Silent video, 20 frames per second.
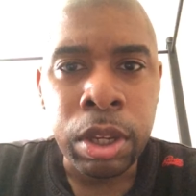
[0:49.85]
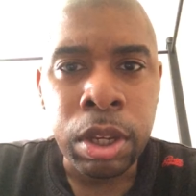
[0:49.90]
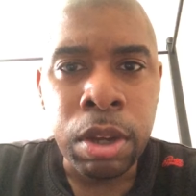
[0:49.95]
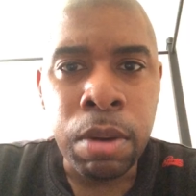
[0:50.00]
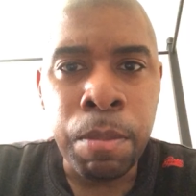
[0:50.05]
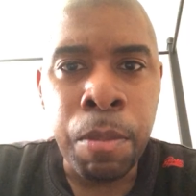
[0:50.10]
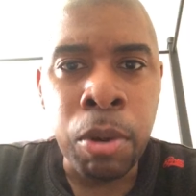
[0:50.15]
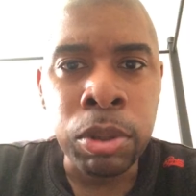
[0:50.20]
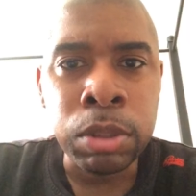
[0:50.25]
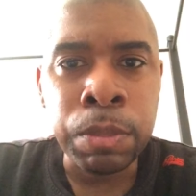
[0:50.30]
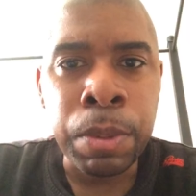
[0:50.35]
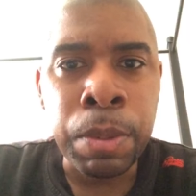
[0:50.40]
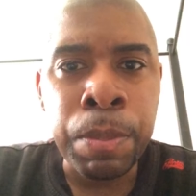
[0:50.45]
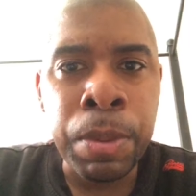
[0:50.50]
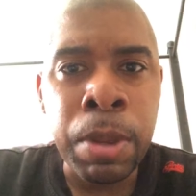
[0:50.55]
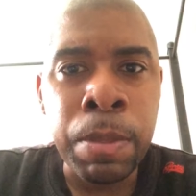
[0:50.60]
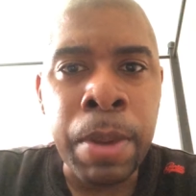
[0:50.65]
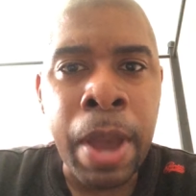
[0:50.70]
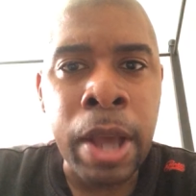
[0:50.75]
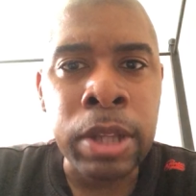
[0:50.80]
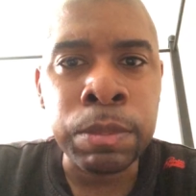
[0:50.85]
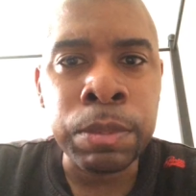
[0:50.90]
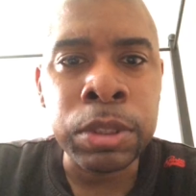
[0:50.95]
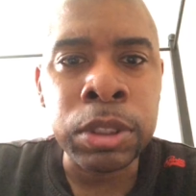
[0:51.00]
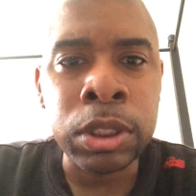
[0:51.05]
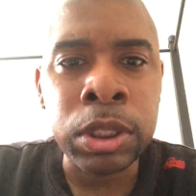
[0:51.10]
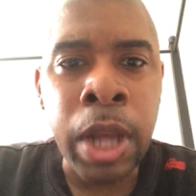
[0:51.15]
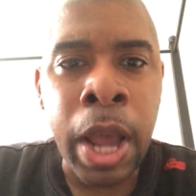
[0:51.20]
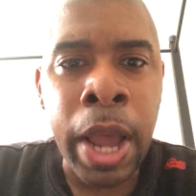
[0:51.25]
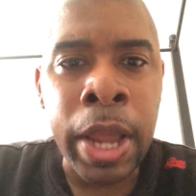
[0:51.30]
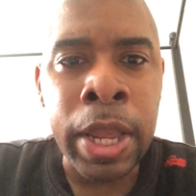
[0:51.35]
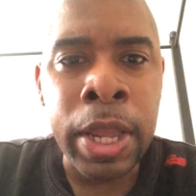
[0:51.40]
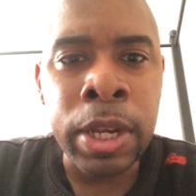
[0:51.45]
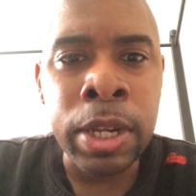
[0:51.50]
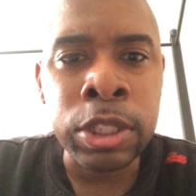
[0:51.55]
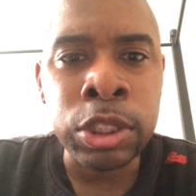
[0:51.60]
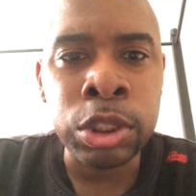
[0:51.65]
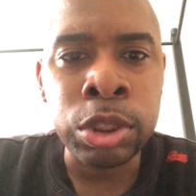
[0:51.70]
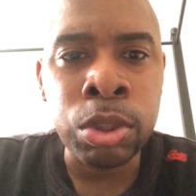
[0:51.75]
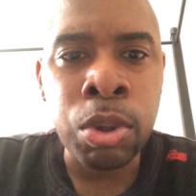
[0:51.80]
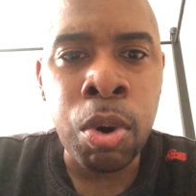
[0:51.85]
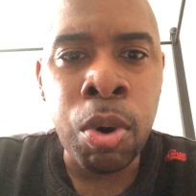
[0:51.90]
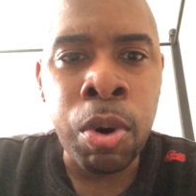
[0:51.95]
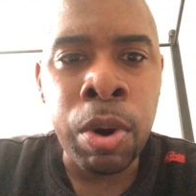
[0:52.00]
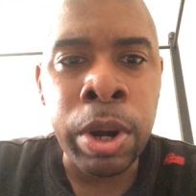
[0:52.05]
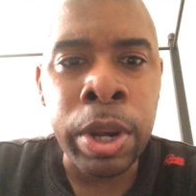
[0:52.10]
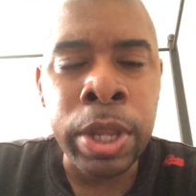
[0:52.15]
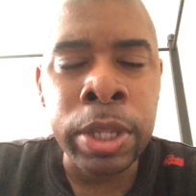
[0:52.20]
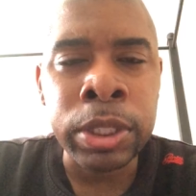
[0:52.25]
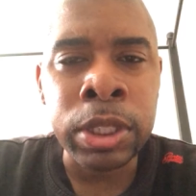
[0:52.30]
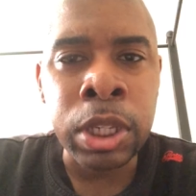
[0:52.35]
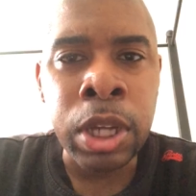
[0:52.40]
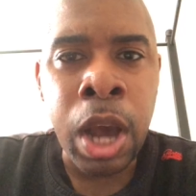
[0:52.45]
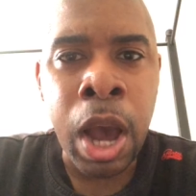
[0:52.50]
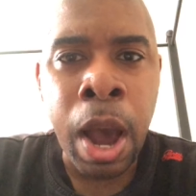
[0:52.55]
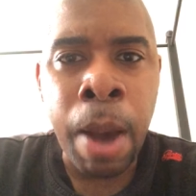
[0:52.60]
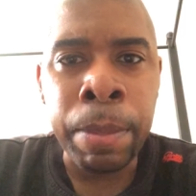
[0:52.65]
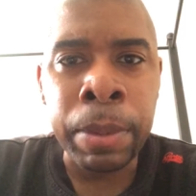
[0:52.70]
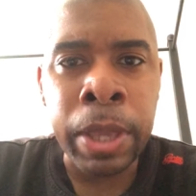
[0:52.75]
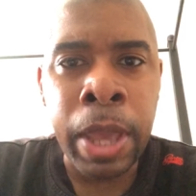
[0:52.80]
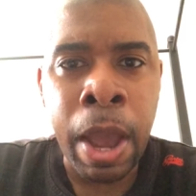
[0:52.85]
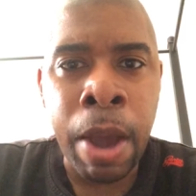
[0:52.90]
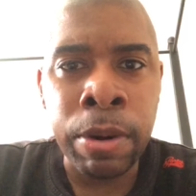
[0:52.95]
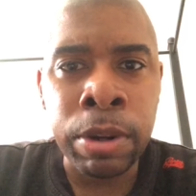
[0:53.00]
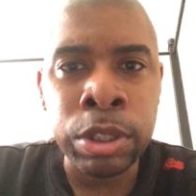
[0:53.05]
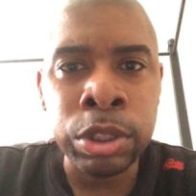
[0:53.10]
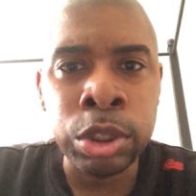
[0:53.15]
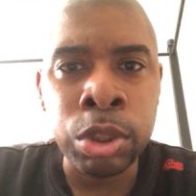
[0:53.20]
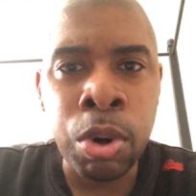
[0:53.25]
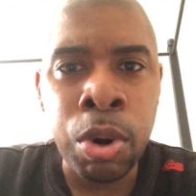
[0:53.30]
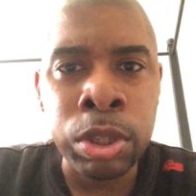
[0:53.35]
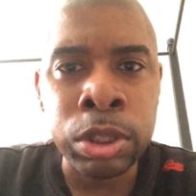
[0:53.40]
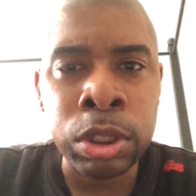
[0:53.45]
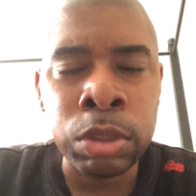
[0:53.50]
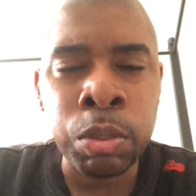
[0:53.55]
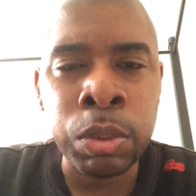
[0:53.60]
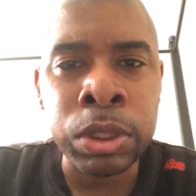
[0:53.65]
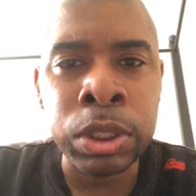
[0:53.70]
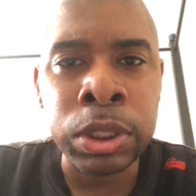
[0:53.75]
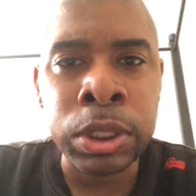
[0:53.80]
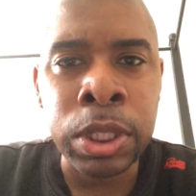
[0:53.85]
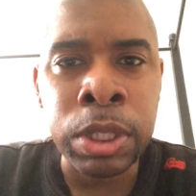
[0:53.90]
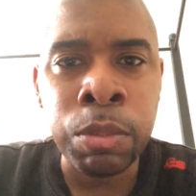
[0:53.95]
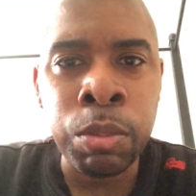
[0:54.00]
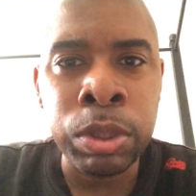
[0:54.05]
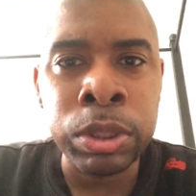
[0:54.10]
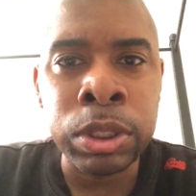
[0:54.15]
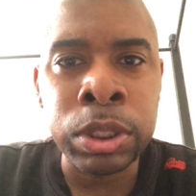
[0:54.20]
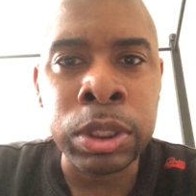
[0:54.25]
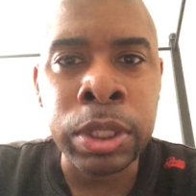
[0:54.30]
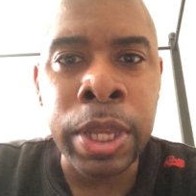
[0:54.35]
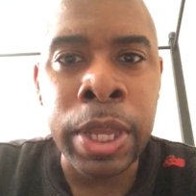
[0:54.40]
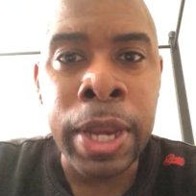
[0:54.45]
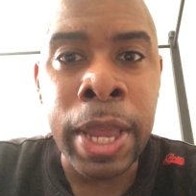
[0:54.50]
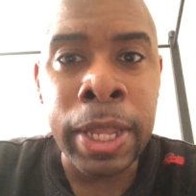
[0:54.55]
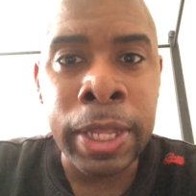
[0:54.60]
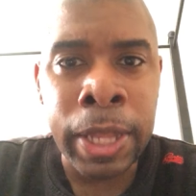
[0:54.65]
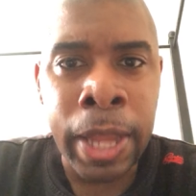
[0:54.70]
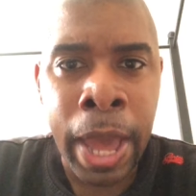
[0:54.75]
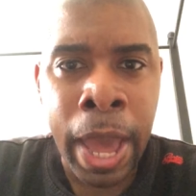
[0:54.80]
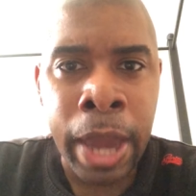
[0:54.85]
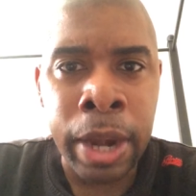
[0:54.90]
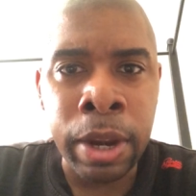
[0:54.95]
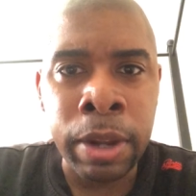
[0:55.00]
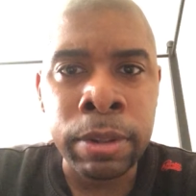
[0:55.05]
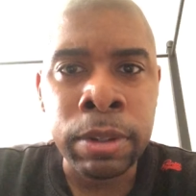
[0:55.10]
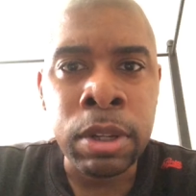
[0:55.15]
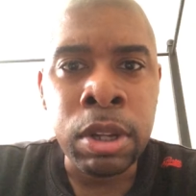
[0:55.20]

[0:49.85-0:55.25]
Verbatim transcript: Multiple people has been shot in the store in DeKalb County, Georgia, which is which is in Atlanta.